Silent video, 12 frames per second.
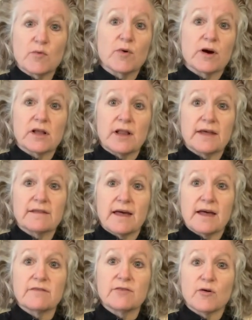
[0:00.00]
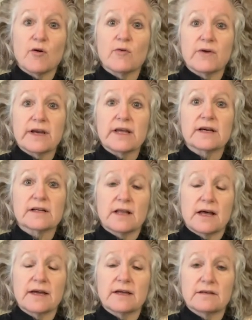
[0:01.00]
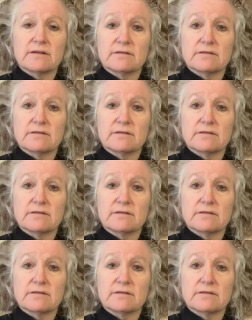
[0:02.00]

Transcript: work like that if you're already a client.